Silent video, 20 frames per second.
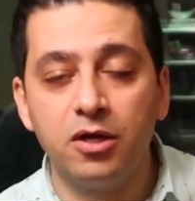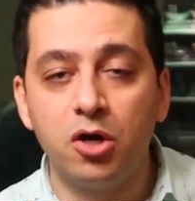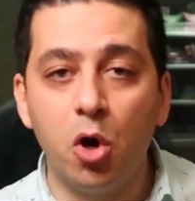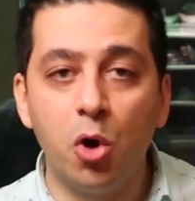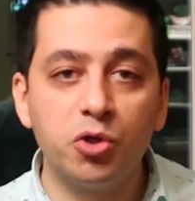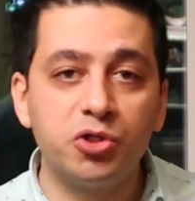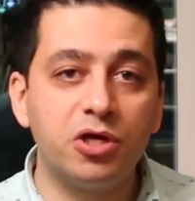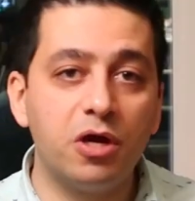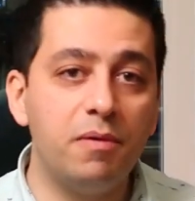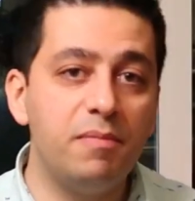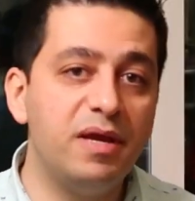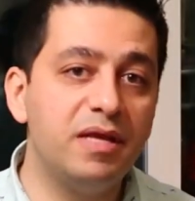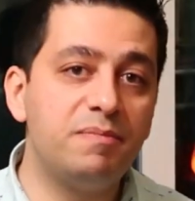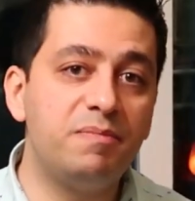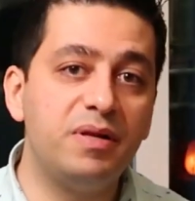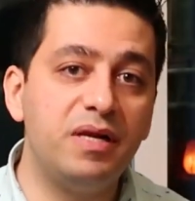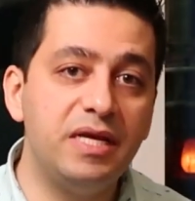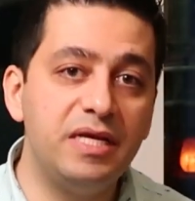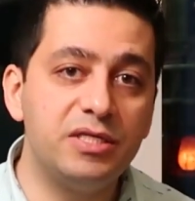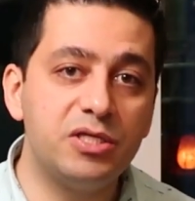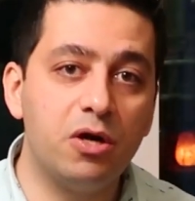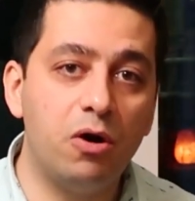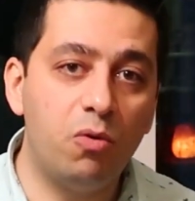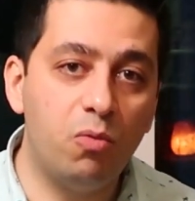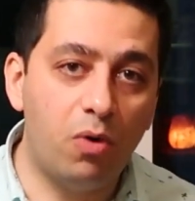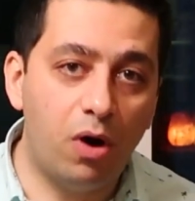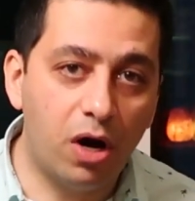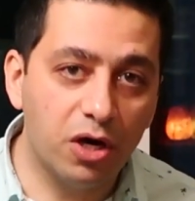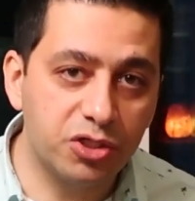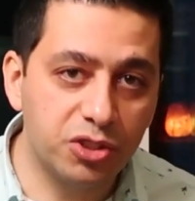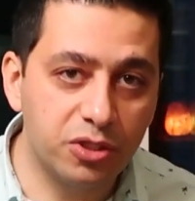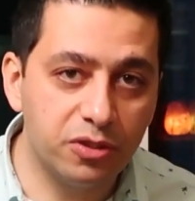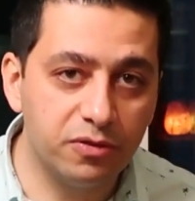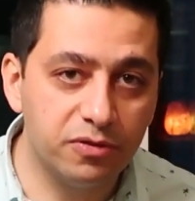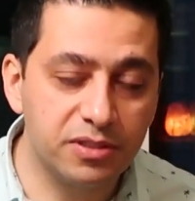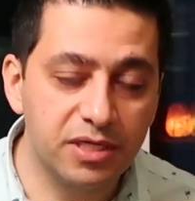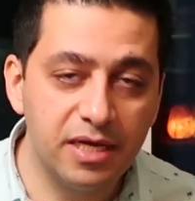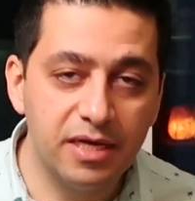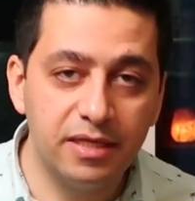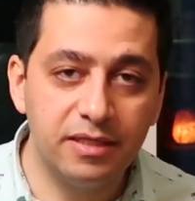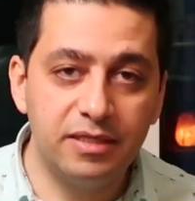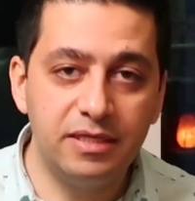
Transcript: code commit. Please go watch those.